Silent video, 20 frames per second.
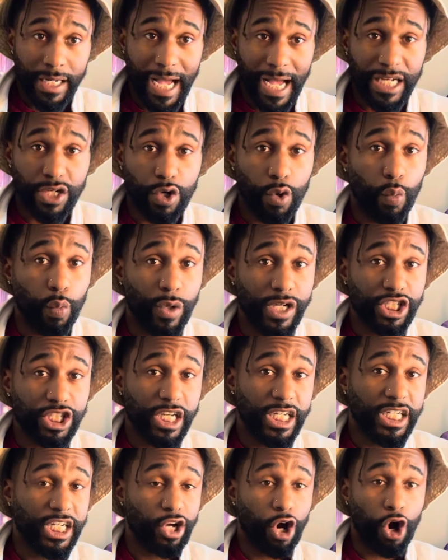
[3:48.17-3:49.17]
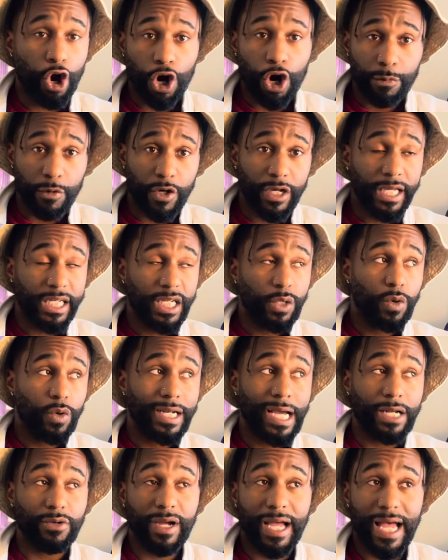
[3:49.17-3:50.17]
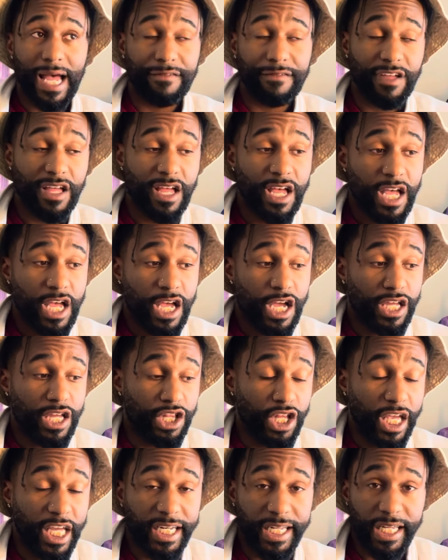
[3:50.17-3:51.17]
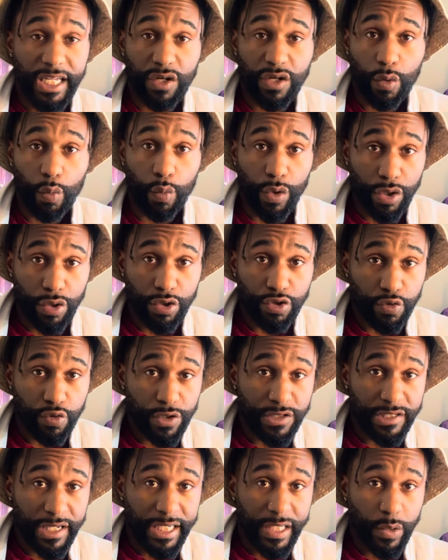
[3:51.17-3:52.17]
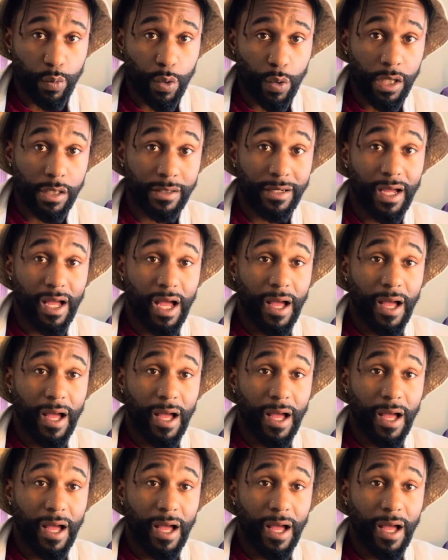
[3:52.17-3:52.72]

I don't wish any harm on anyone. I don't have any ill will towards anyone.